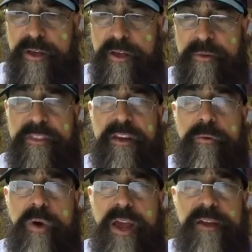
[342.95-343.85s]
I think
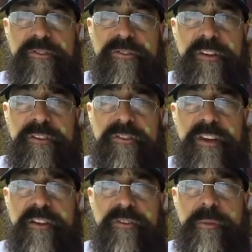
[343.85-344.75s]
Waves
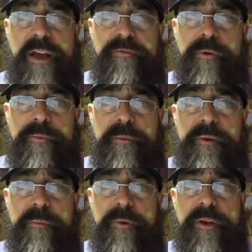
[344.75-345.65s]
has a platform that
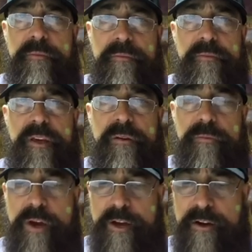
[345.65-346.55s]
people can
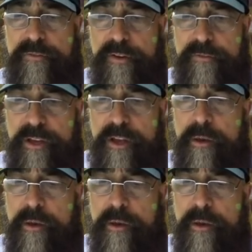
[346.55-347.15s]
ride off of.